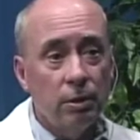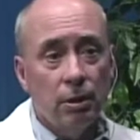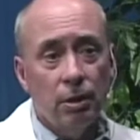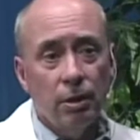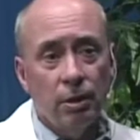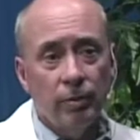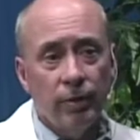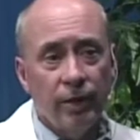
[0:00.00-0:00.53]

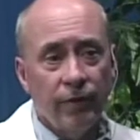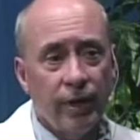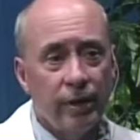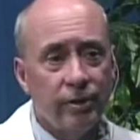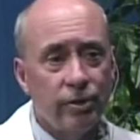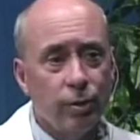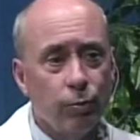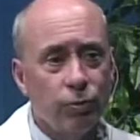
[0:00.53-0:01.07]
Have
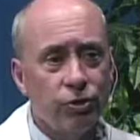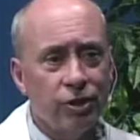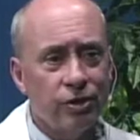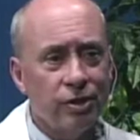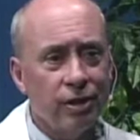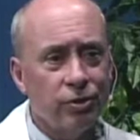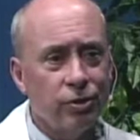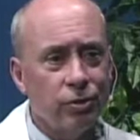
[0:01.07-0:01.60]
had some
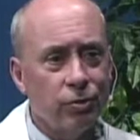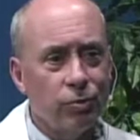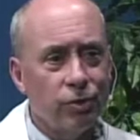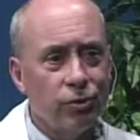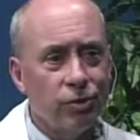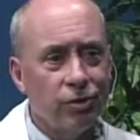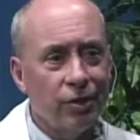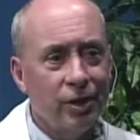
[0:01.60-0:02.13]
successes,
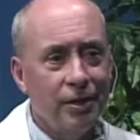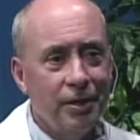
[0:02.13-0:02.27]
which is